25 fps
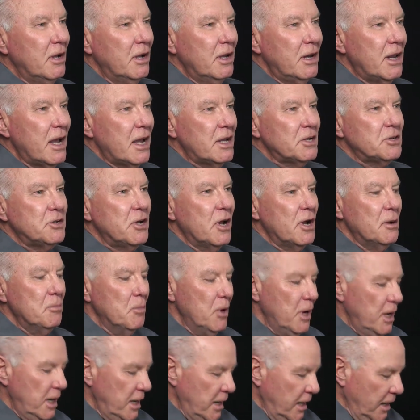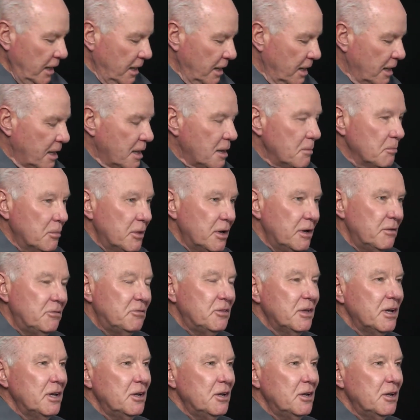It has no meaning. But if they're